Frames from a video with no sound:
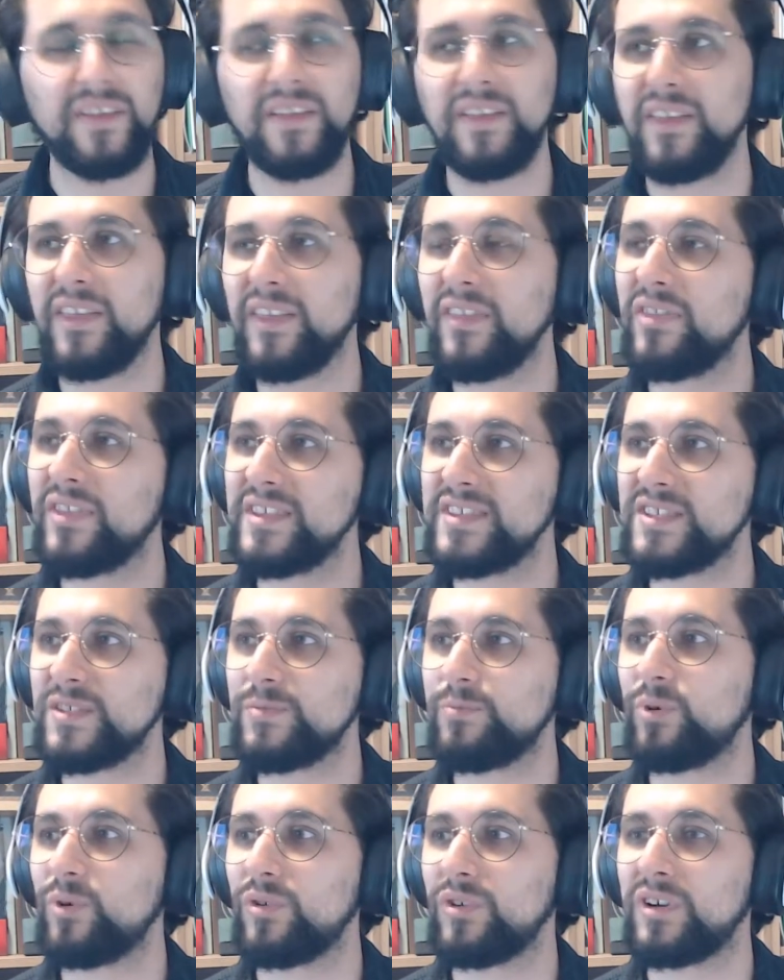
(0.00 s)
In this
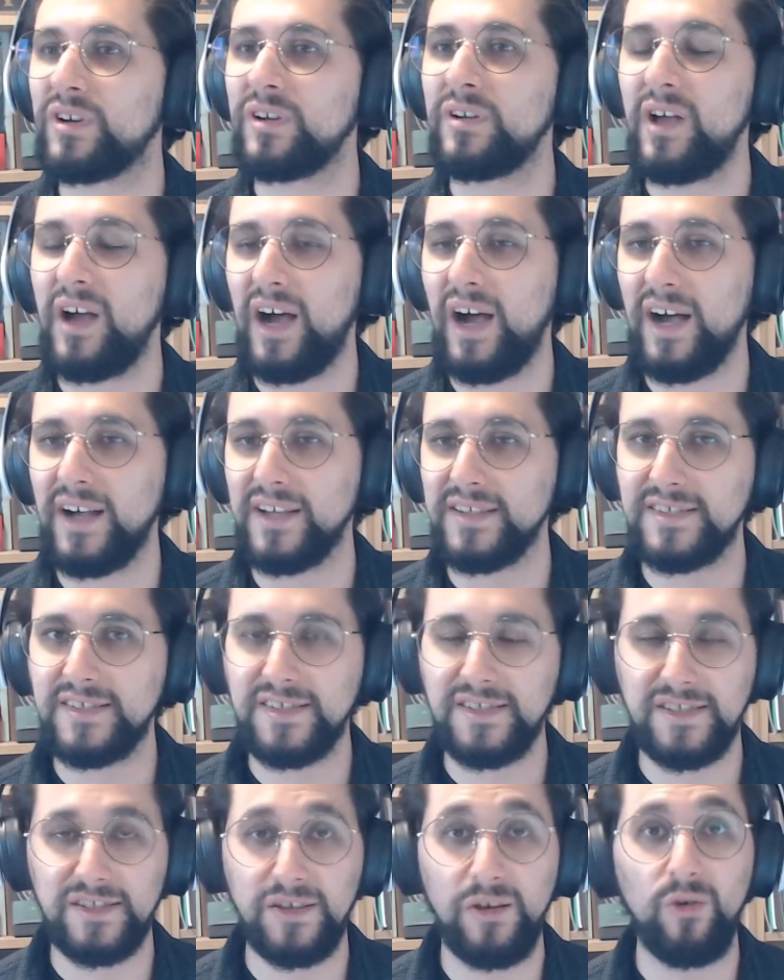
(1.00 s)
book are
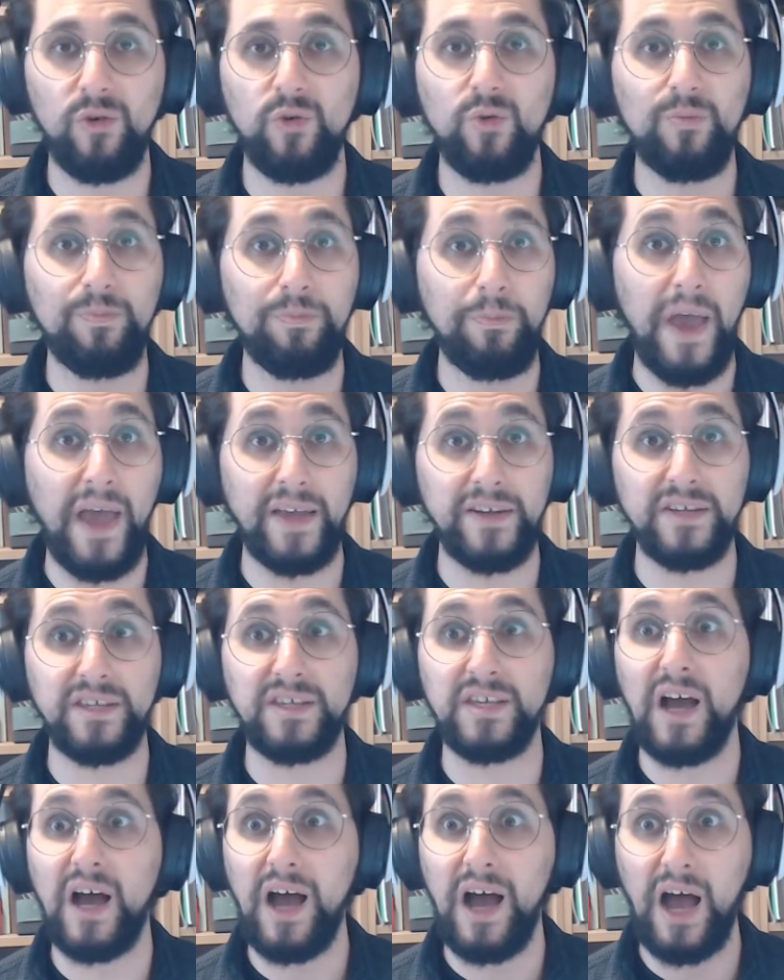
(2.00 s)
so
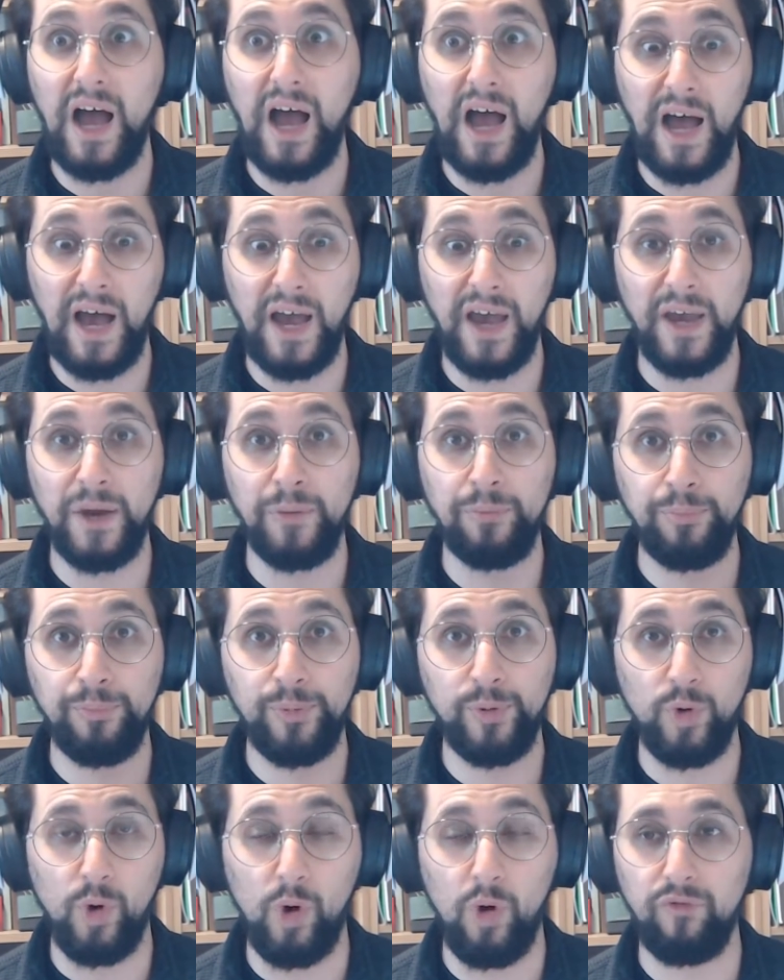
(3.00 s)
many
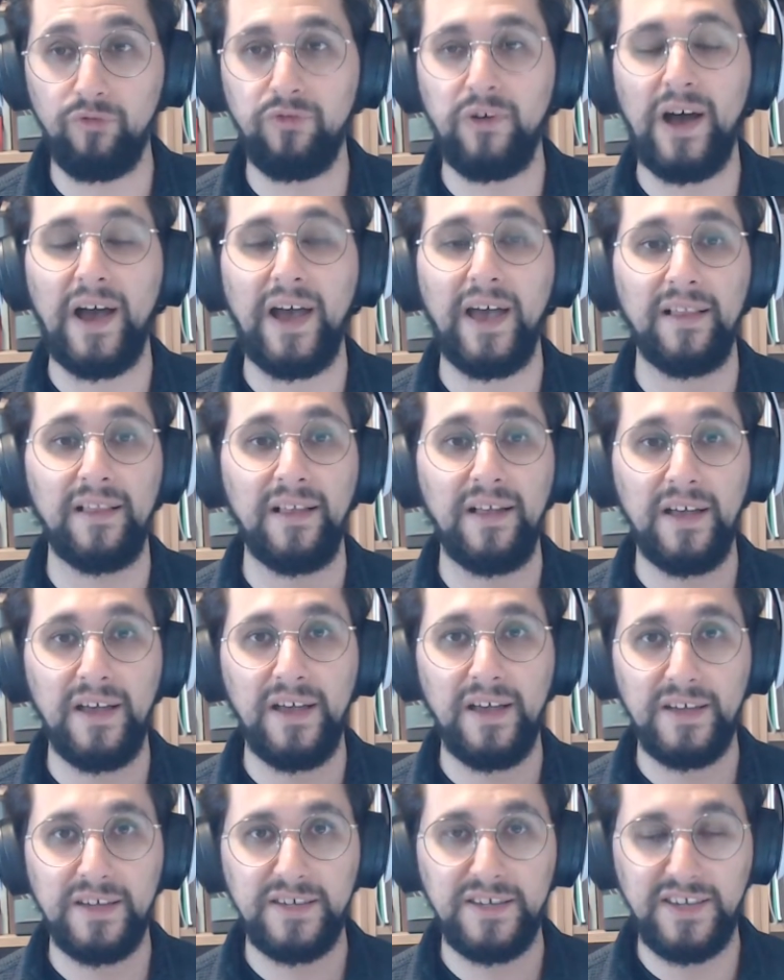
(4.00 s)
high-profile
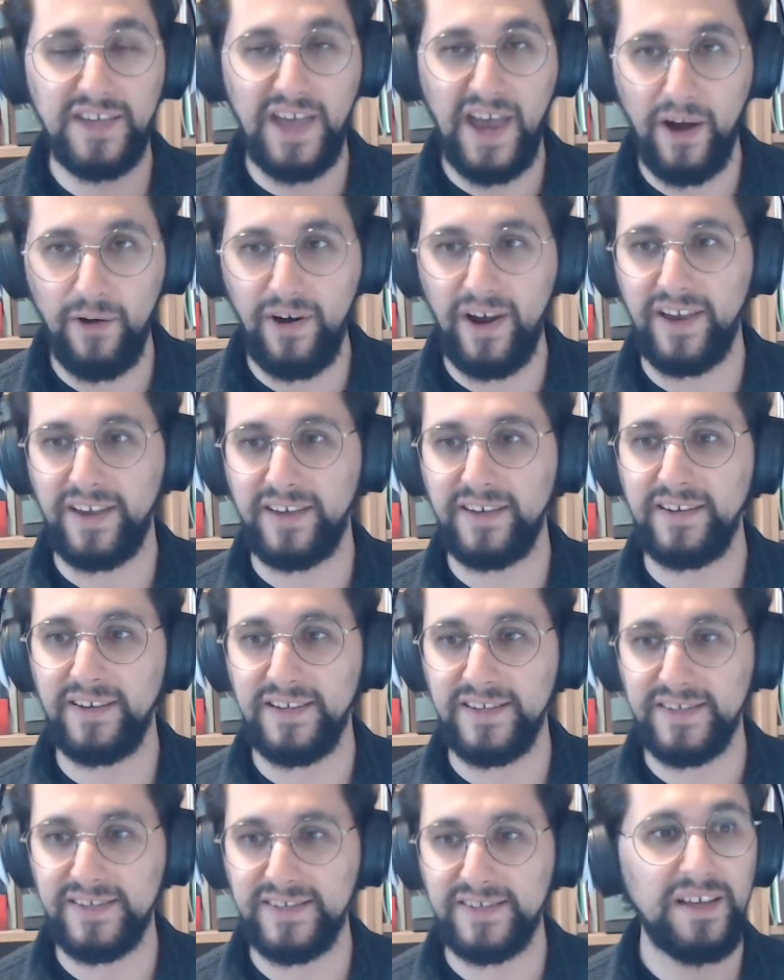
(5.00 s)

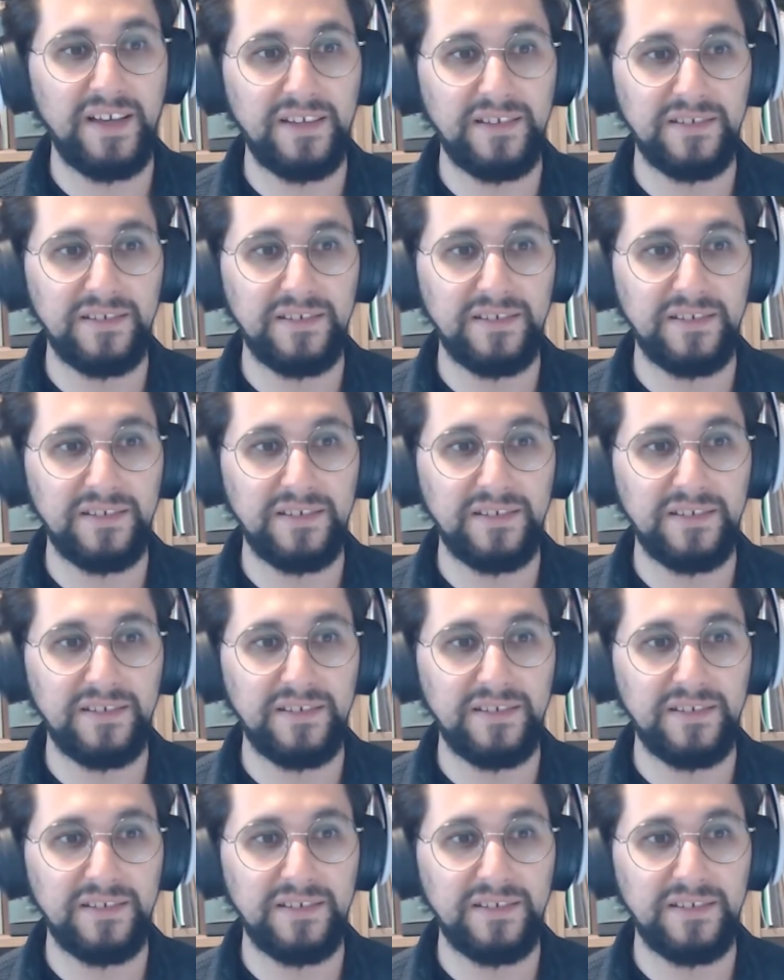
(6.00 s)
characters.